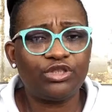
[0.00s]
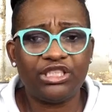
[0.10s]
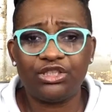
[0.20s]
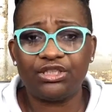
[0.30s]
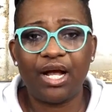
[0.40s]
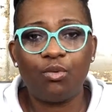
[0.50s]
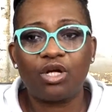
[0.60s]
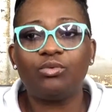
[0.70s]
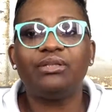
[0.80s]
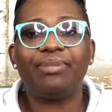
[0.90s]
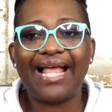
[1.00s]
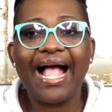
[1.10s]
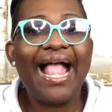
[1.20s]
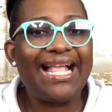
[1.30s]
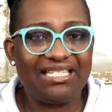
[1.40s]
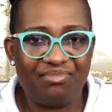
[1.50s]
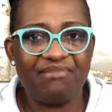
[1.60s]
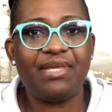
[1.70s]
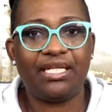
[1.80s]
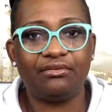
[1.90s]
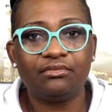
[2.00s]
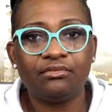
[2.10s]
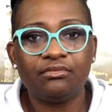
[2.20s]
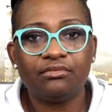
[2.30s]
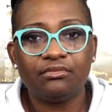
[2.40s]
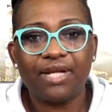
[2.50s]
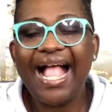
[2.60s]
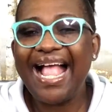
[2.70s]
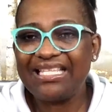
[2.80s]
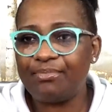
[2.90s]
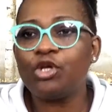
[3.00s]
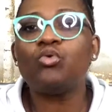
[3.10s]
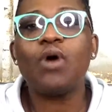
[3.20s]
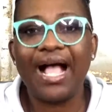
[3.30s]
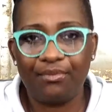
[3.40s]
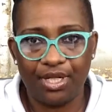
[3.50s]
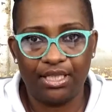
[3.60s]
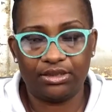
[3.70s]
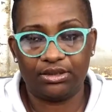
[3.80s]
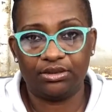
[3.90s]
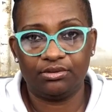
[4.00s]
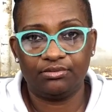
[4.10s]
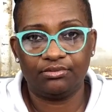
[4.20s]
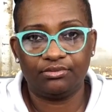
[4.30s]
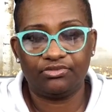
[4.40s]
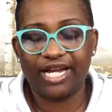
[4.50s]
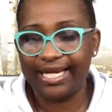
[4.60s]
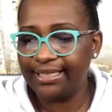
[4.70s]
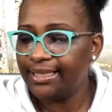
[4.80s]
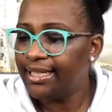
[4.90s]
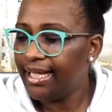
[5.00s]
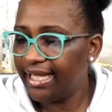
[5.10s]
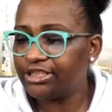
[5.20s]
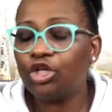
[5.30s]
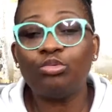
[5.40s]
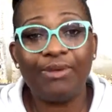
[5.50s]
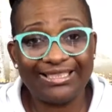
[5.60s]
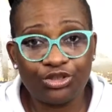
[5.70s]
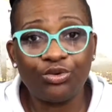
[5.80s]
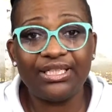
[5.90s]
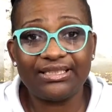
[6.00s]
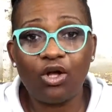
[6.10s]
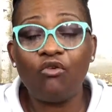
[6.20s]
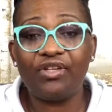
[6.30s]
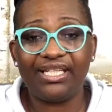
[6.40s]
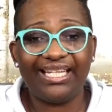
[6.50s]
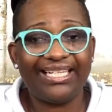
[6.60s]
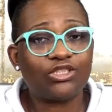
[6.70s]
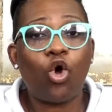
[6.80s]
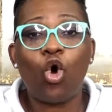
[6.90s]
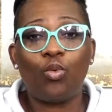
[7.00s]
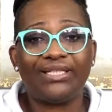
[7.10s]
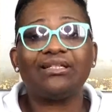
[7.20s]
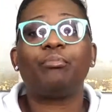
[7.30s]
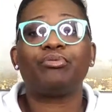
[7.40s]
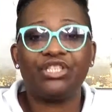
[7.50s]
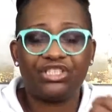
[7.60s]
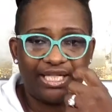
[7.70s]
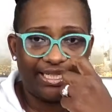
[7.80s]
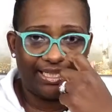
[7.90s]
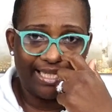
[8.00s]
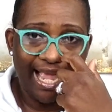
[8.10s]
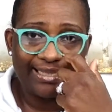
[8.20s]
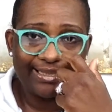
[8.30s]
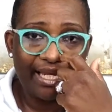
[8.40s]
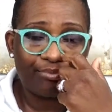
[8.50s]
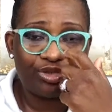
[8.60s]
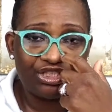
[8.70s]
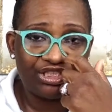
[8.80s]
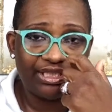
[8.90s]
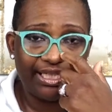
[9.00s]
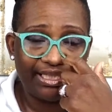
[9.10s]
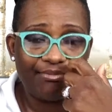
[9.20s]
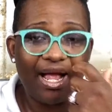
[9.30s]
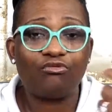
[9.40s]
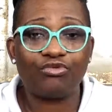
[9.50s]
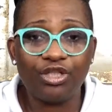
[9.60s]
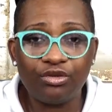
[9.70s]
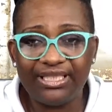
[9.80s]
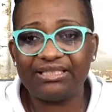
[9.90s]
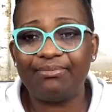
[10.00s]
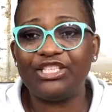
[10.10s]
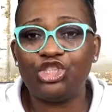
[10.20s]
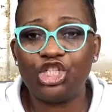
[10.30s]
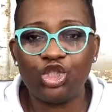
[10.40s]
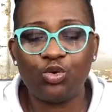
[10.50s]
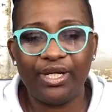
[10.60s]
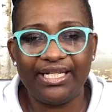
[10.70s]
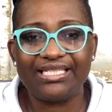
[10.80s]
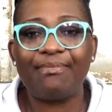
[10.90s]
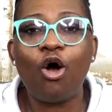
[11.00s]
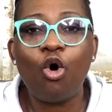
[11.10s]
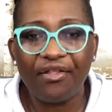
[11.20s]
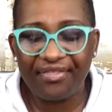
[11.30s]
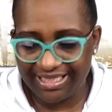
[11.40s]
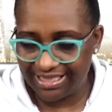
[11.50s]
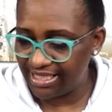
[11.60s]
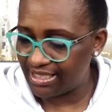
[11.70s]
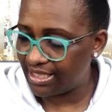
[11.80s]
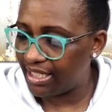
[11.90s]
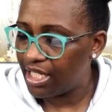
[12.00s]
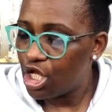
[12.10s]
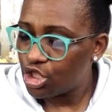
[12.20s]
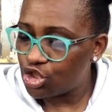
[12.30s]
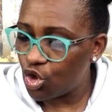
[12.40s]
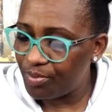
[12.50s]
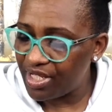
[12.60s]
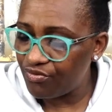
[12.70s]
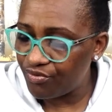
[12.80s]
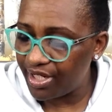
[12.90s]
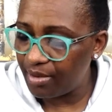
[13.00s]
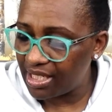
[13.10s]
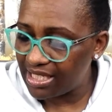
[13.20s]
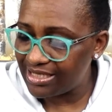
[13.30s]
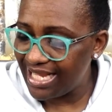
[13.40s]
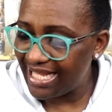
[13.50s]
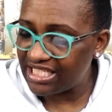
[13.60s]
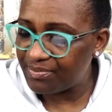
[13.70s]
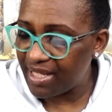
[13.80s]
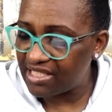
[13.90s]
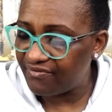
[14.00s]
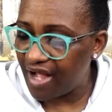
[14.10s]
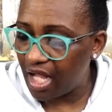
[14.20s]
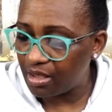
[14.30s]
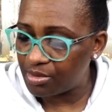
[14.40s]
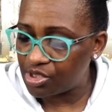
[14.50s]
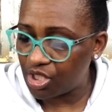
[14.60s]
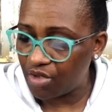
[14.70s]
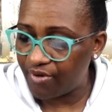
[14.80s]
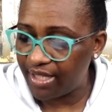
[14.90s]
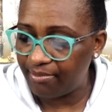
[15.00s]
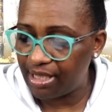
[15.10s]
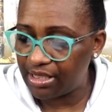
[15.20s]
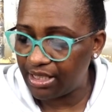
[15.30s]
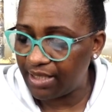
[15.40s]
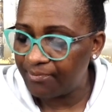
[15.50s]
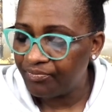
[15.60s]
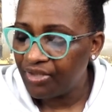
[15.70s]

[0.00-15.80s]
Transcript: teachers I worked with, but I had to be me. I had to be who I was, right? And so my students over the years always appreciated that. They appreciated my realness, my genuineness, my authenticity. So be real, because that speaks volumes to your credibility.